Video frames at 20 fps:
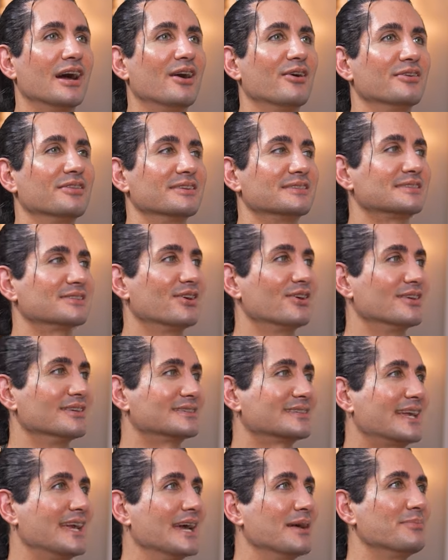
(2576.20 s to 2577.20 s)
you're out in the
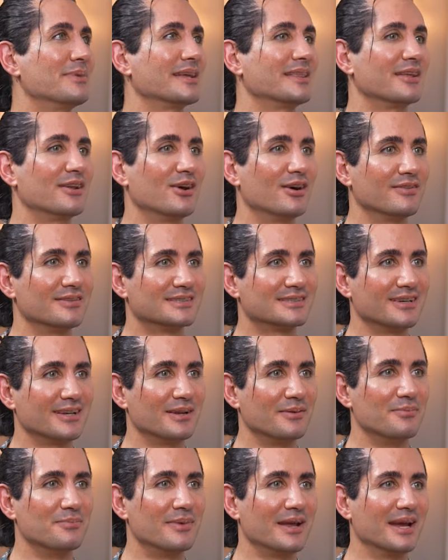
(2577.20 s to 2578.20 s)
stars camping and then all of a
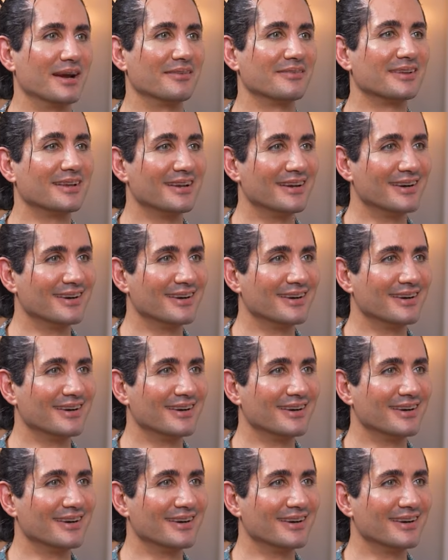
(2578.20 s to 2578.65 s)
sudden, bam, you